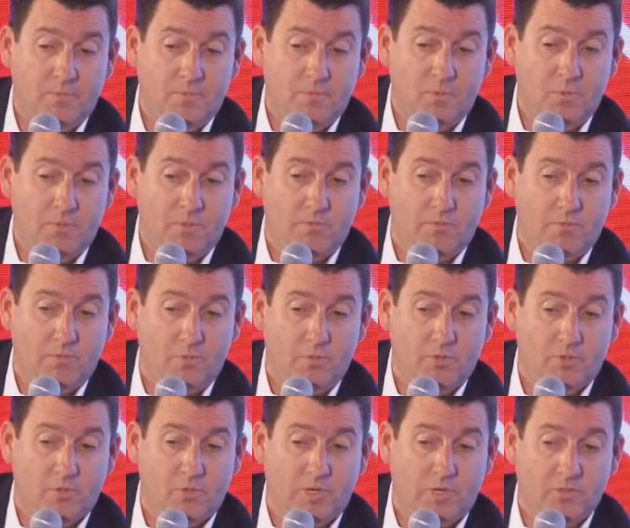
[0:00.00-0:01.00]
with, with
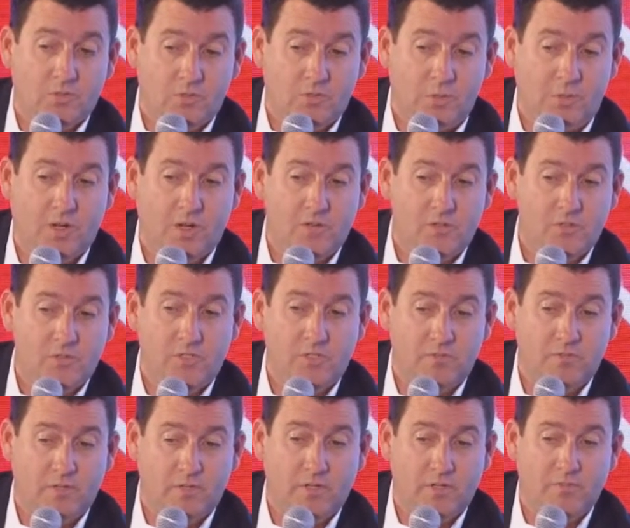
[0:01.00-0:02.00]
transparency
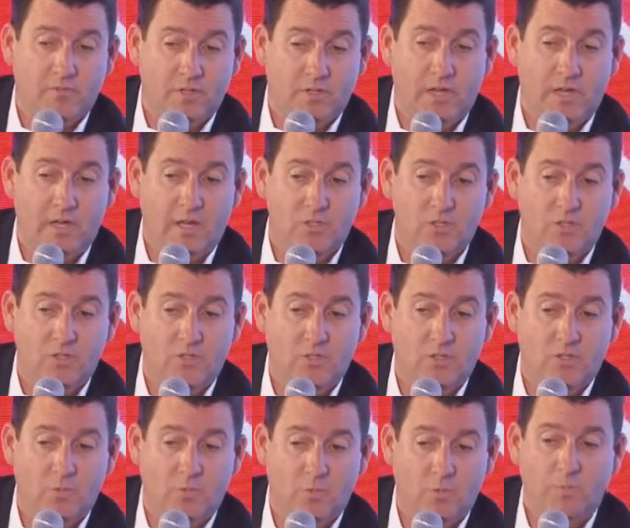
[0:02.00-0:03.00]
and verification, you
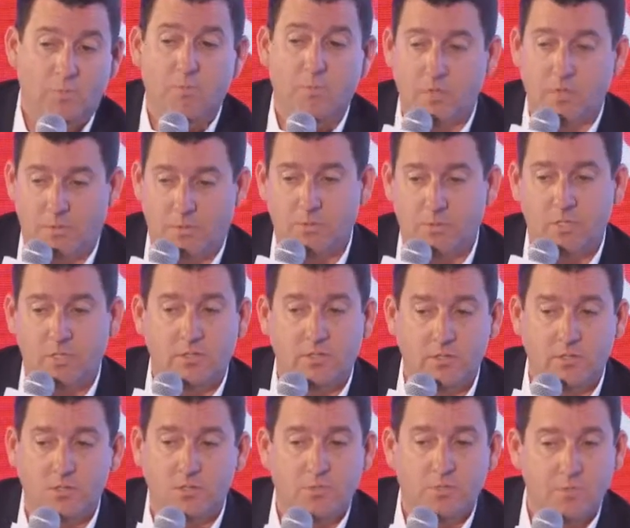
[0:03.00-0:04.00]
know, we, uh,
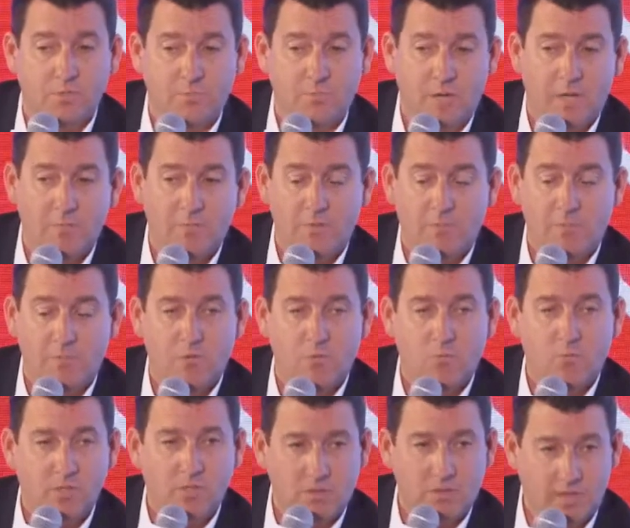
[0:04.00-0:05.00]
particularly as GroupM, have been
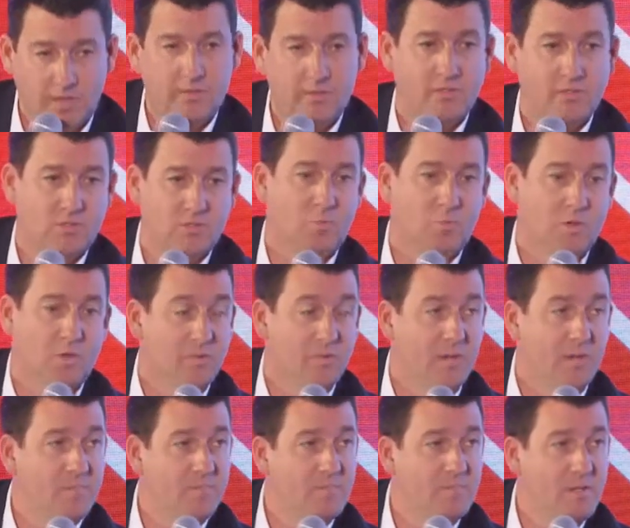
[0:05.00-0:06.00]
relentless with
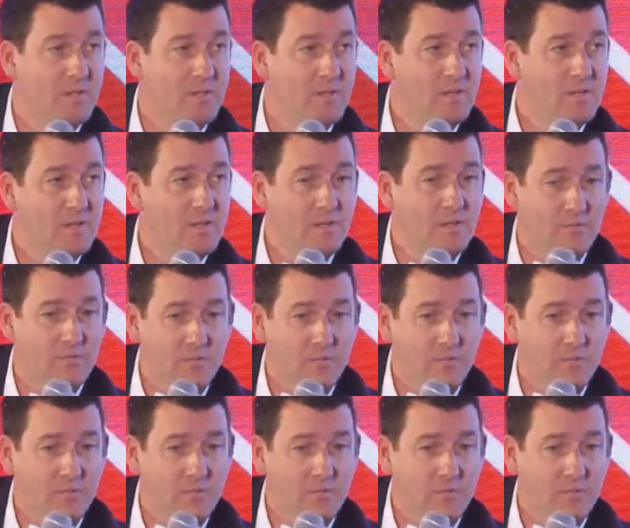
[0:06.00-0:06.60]
them that